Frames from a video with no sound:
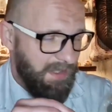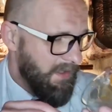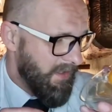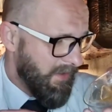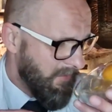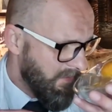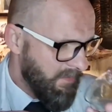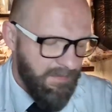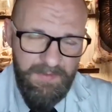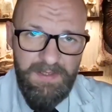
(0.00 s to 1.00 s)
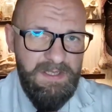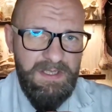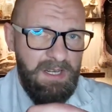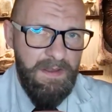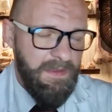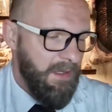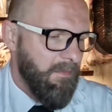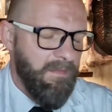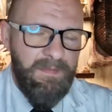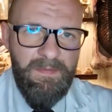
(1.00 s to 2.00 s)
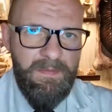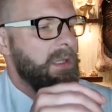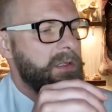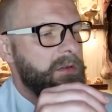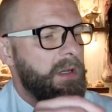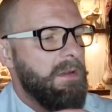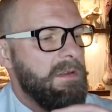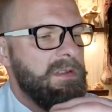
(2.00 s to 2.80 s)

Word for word: and that's this is nothing. Let's try to